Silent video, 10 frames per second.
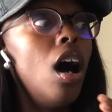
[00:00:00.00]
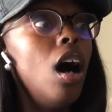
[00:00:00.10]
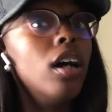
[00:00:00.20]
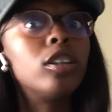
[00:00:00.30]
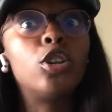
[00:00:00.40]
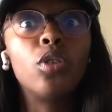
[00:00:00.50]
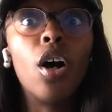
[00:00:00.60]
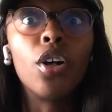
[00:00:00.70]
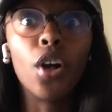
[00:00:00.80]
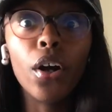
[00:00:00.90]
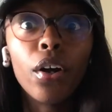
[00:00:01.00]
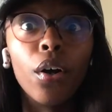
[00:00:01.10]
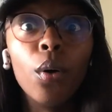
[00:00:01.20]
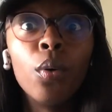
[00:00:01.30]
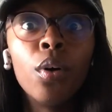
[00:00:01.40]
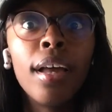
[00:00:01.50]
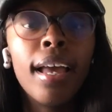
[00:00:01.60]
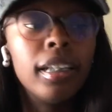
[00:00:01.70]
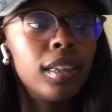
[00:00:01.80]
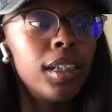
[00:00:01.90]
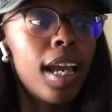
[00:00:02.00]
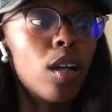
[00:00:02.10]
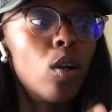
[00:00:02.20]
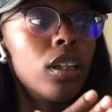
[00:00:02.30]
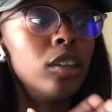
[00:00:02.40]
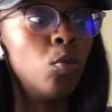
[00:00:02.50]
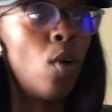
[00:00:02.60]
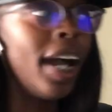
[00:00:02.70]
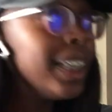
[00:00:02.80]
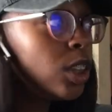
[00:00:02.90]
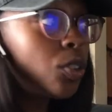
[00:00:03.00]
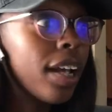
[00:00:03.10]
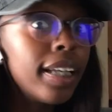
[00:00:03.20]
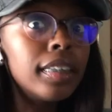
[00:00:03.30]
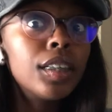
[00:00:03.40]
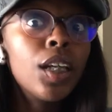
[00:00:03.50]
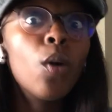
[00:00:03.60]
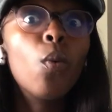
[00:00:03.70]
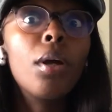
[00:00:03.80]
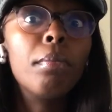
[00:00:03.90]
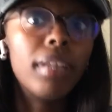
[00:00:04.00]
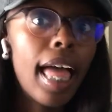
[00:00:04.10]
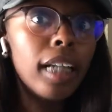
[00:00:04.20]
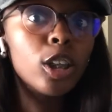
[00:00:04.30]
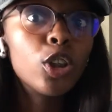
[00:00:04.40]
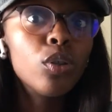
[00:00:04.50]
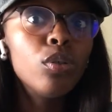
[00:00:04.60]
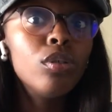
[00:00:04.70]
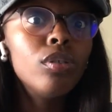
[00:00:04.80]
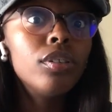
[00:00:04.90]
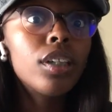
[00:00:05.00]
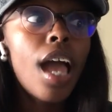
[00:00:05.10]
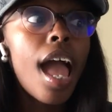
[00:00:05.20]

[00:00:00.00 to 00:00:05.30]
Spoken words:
a girl. She had on this white dress with black shoes,